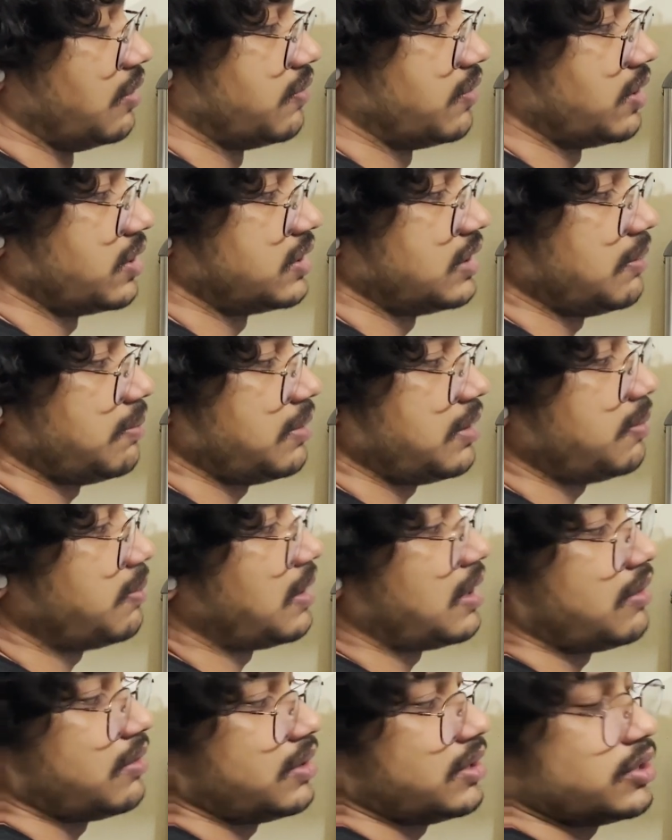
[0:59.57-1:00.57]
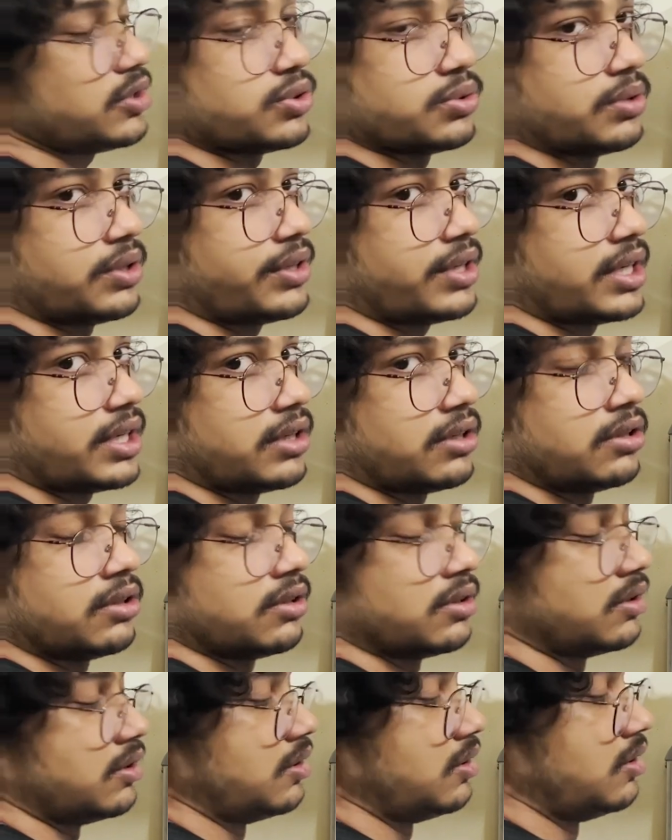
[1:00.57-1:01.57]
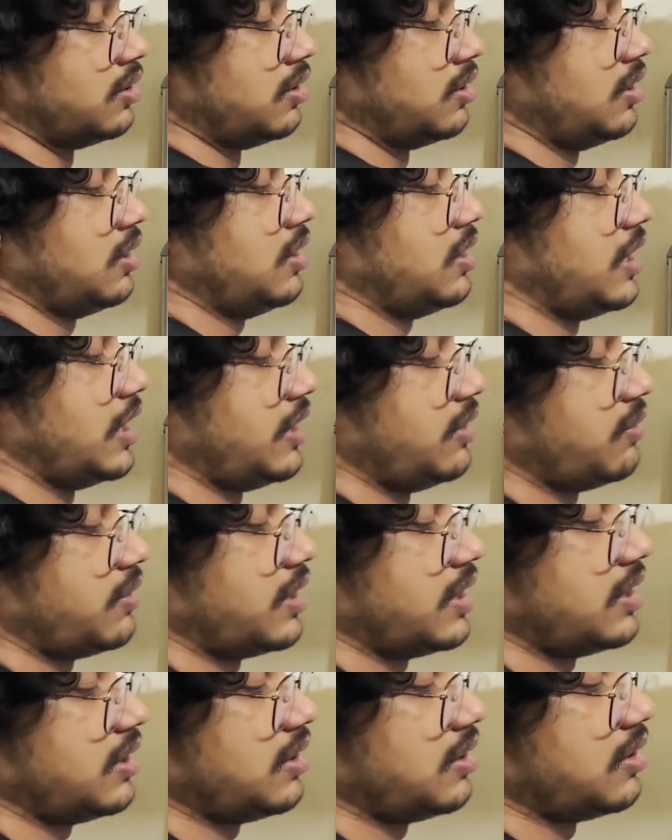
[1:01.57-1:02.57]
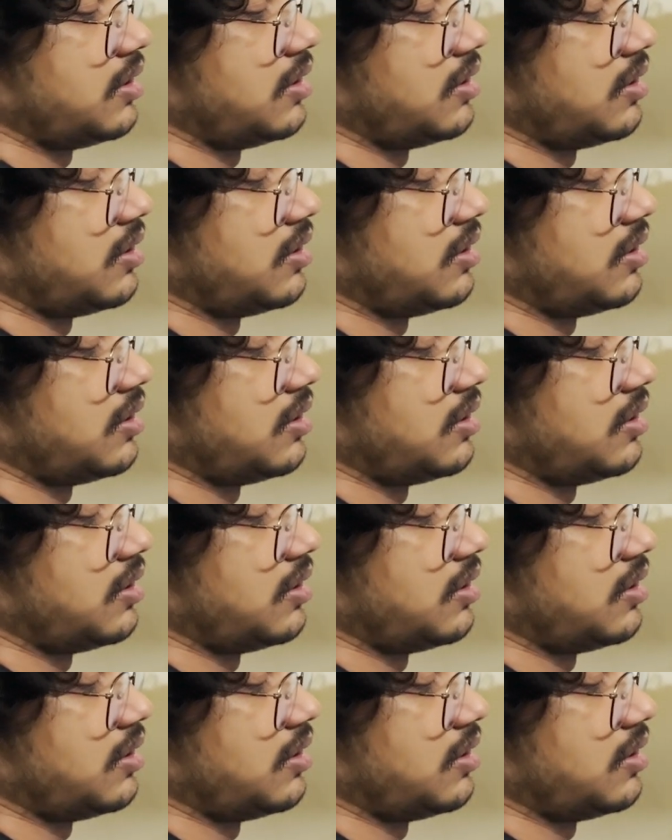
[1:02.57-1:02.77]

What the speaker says: For example, power is 200 and you can